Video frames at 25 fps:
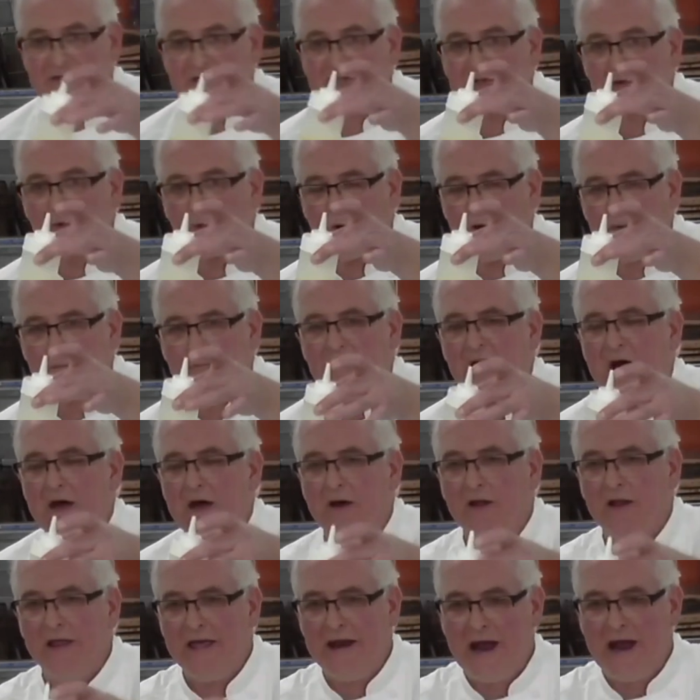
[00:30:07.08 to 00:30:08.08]
put it in a
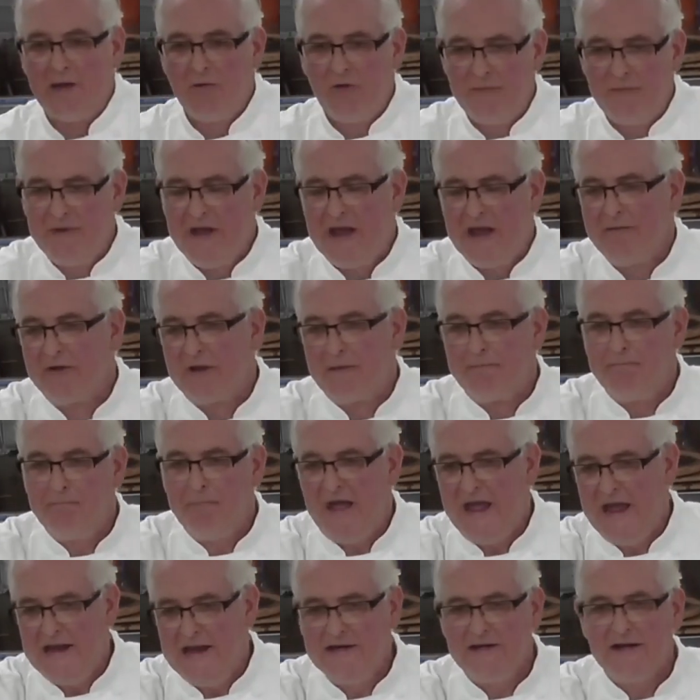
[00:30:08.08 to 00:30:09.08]
squirt bottle, and I would be able
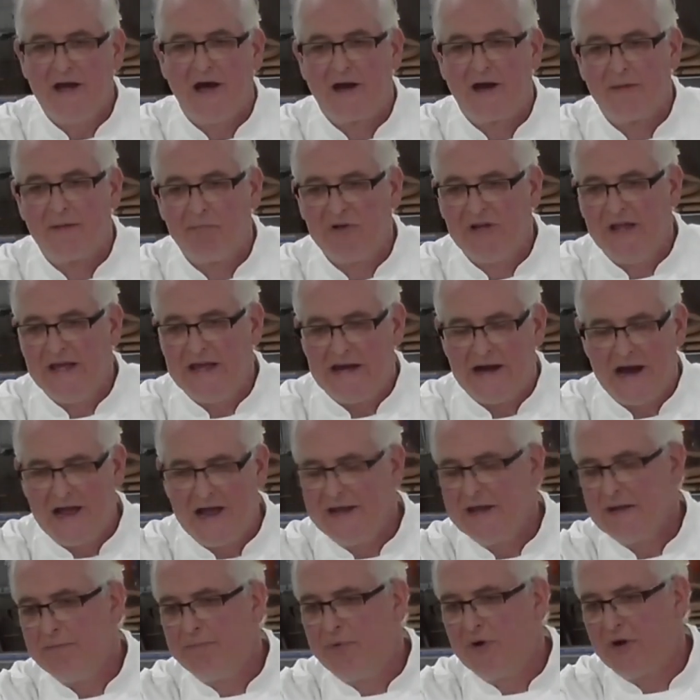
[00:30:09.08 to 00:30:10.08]
to paint on a plate.
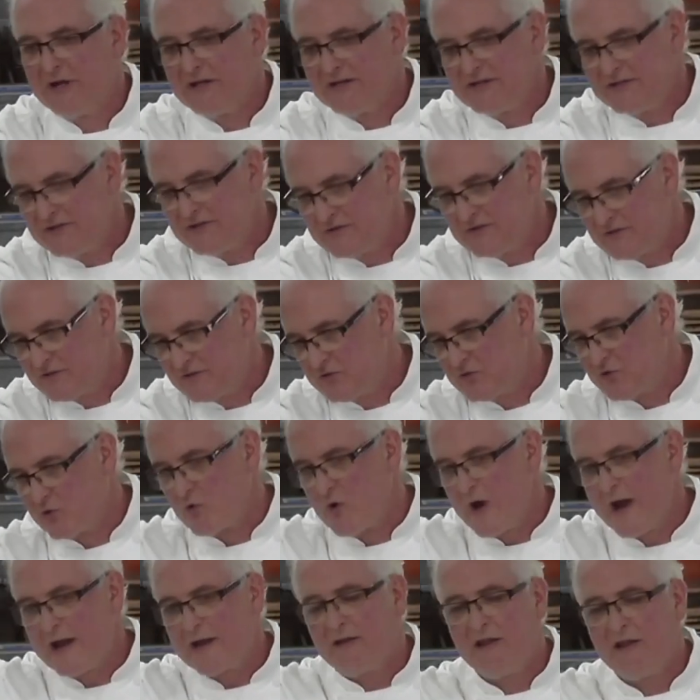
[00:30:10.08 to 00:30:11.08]
I could put a
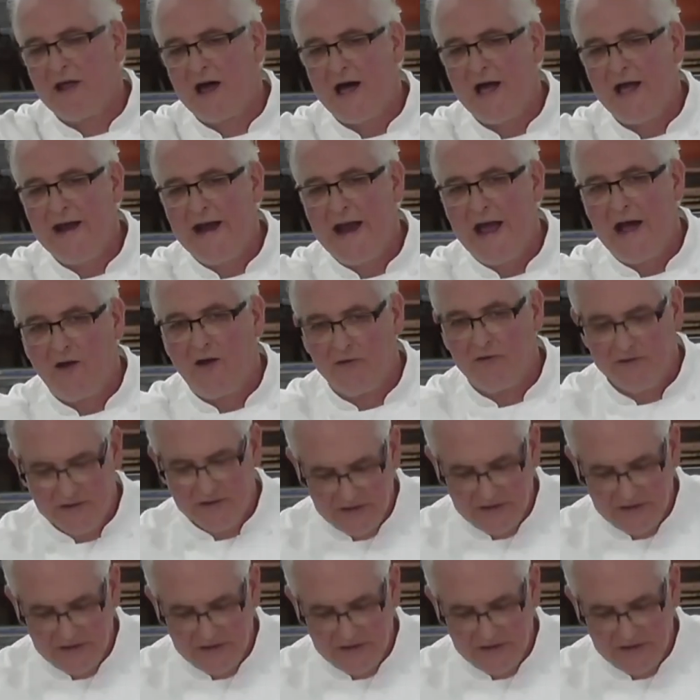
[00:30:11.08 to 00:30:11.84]
direct line out.